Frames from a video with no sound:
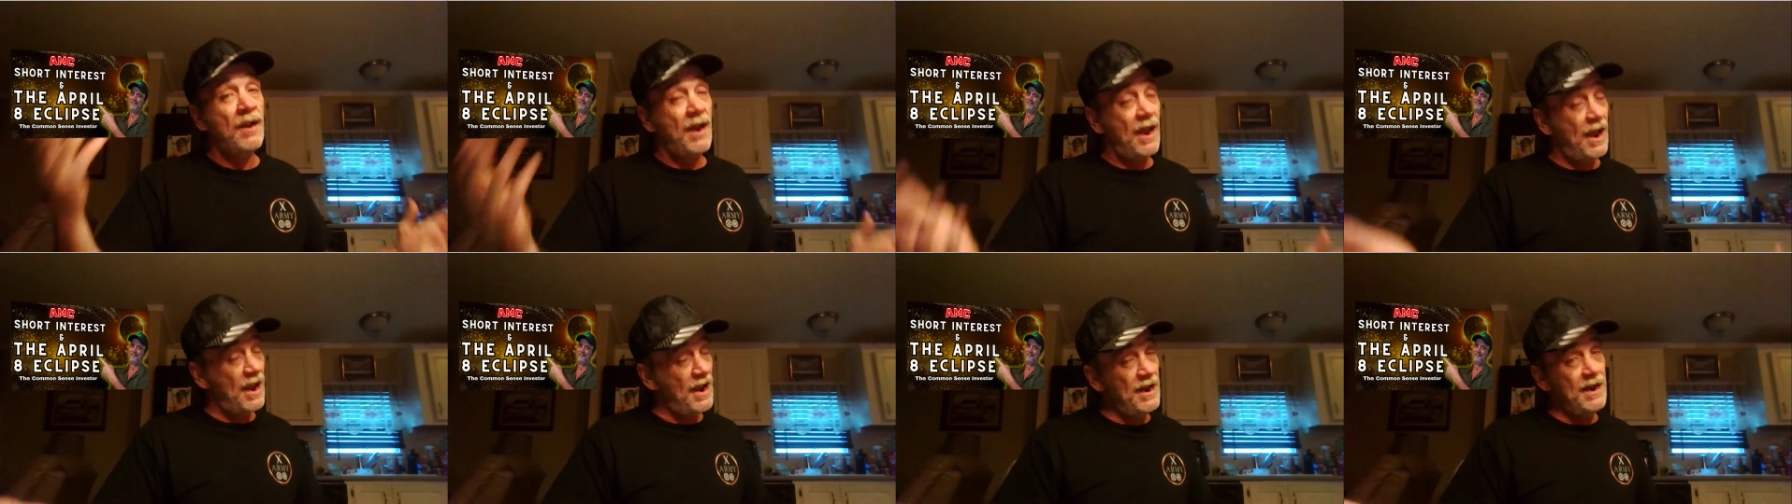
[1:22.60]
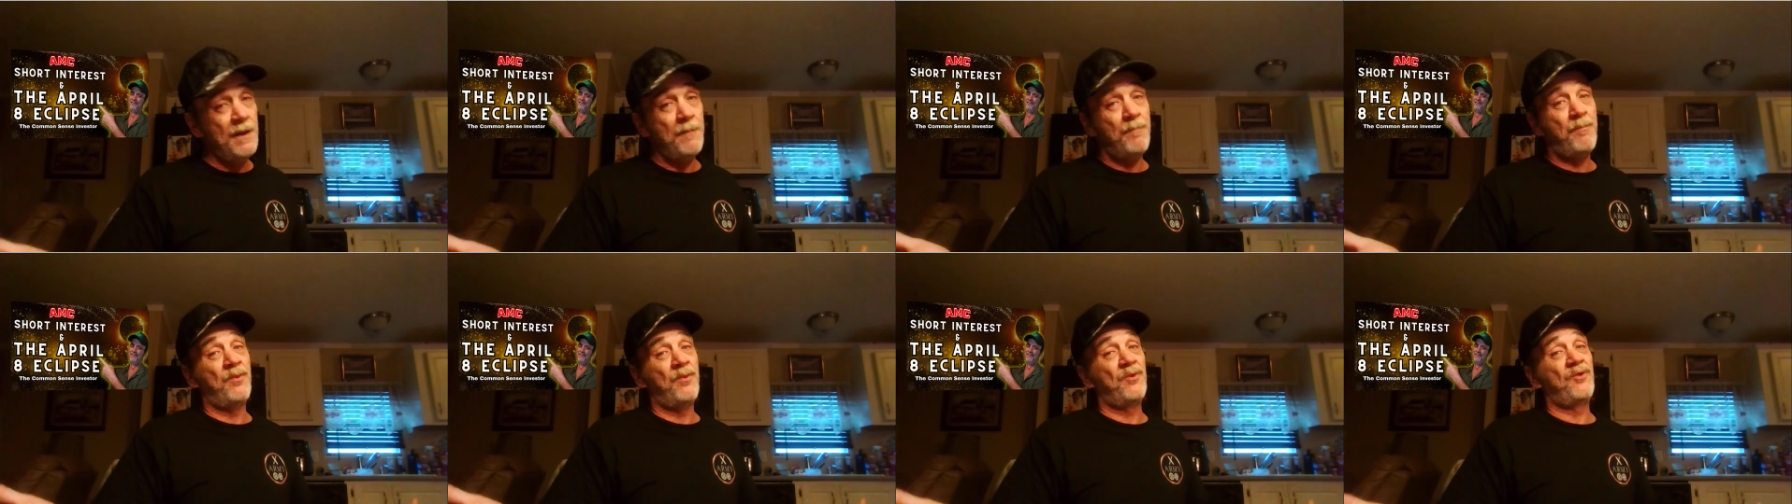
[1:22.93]
eighty
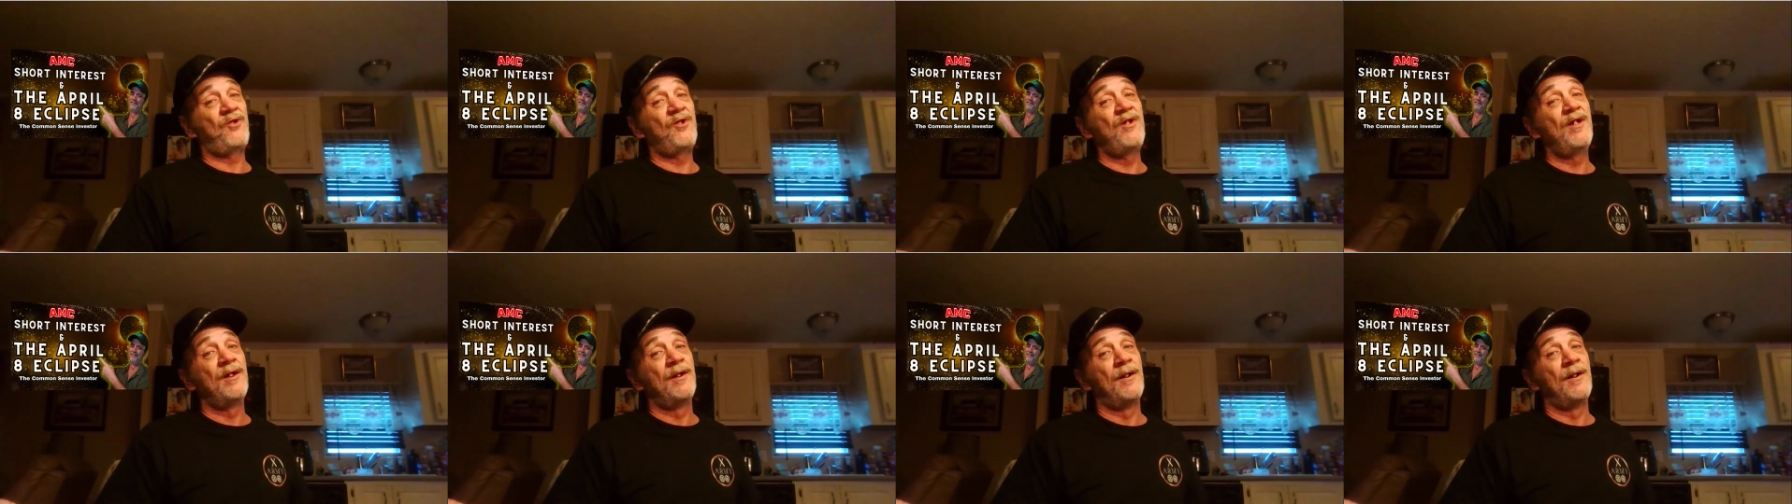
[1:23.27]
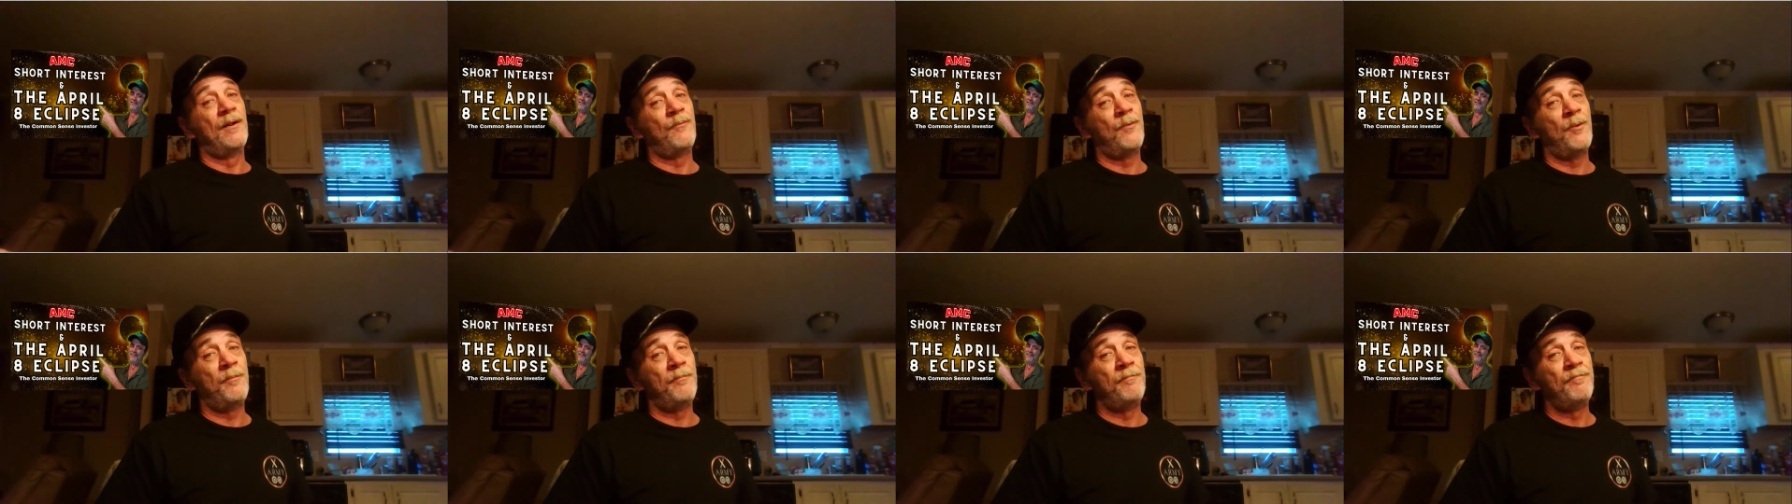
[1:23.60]
percent
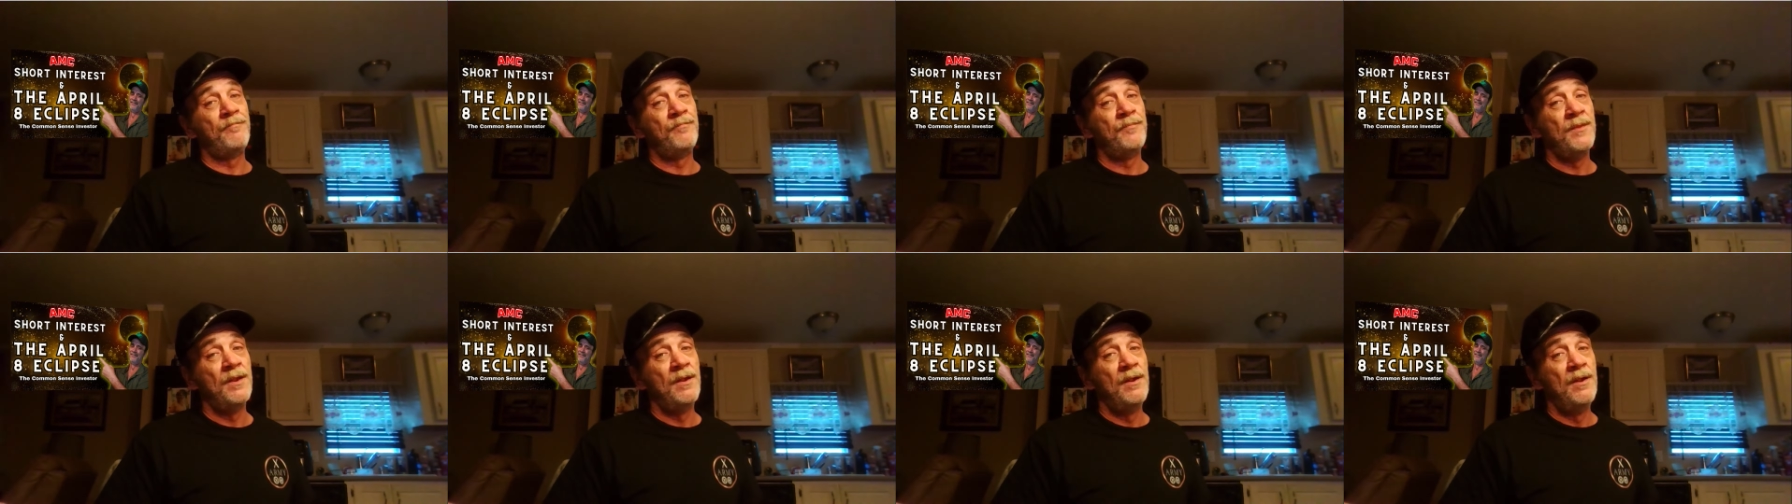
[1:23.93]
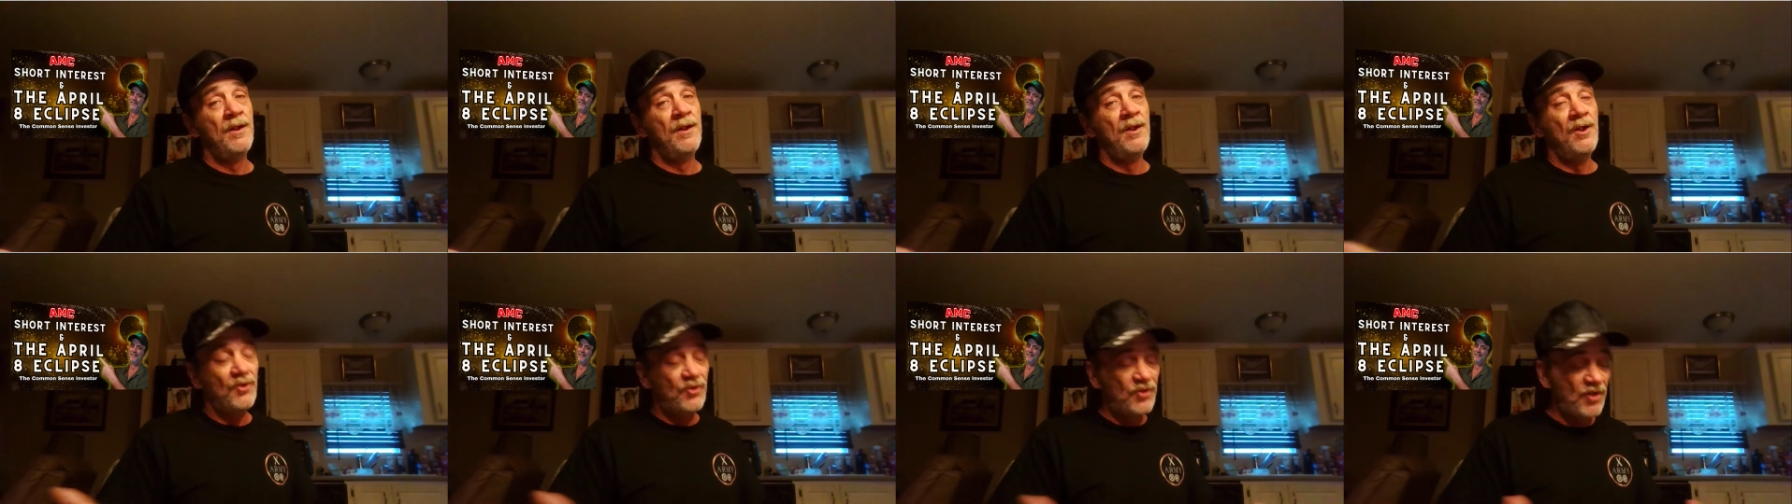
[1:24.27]
of them.
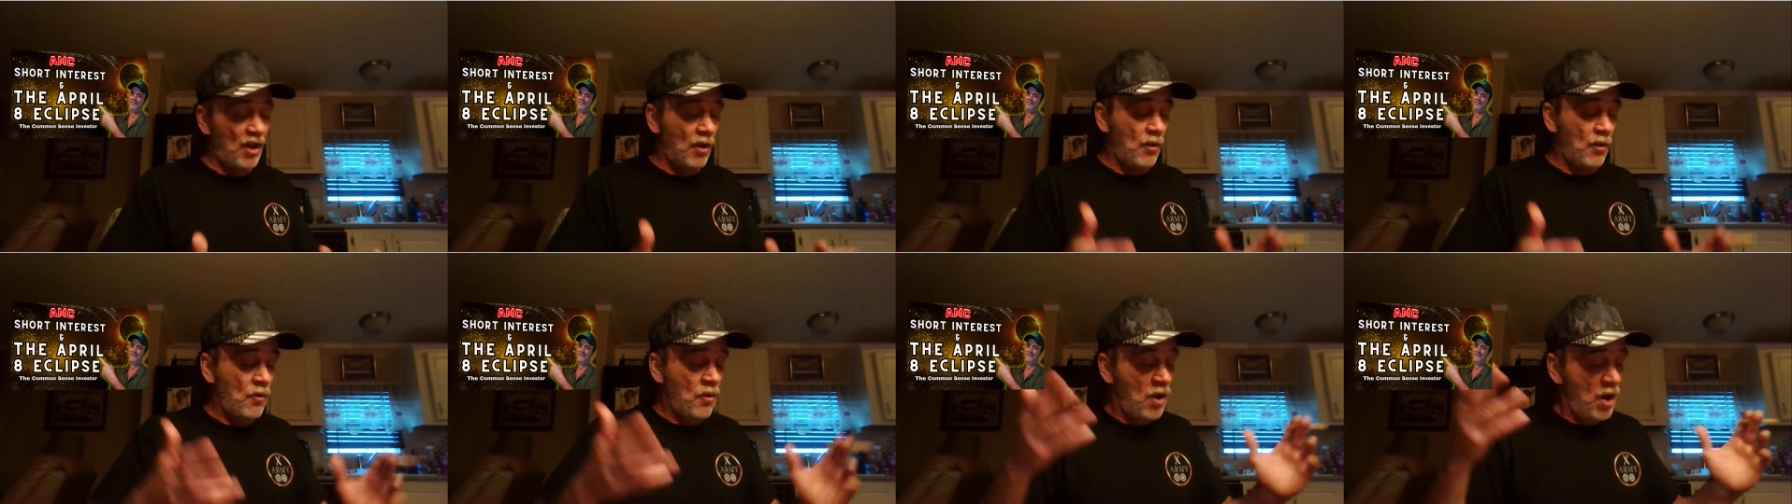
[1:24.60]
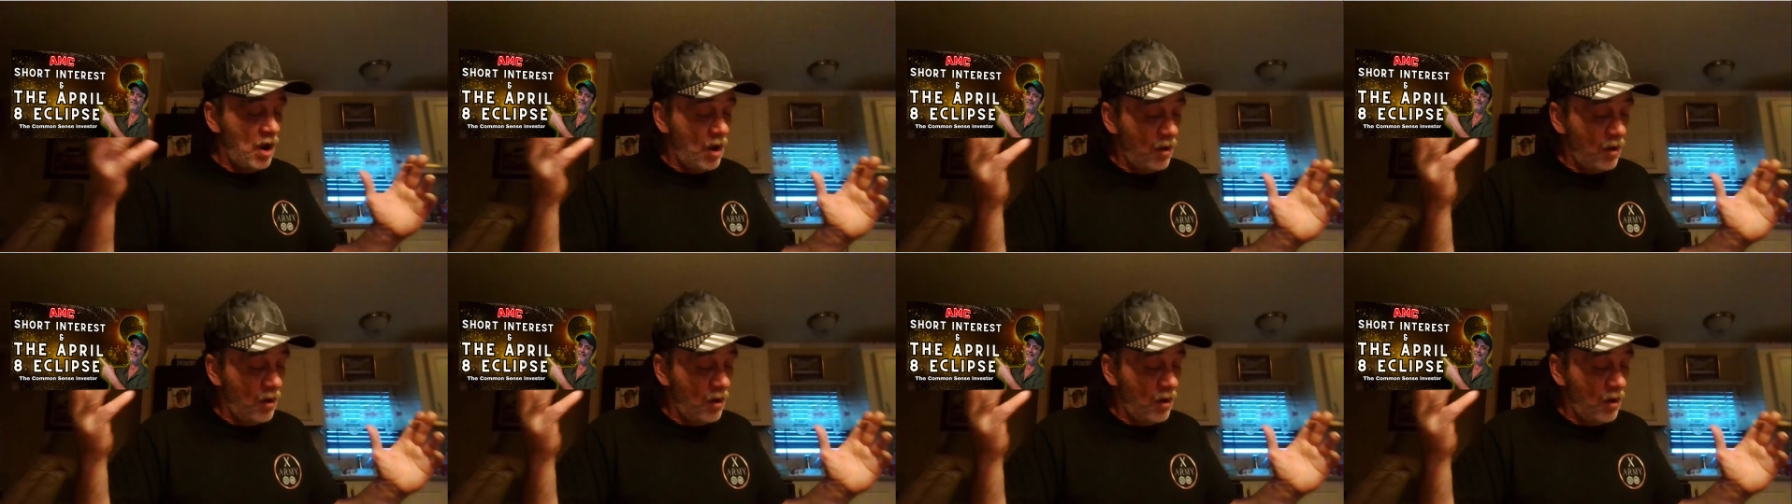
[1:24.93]
So,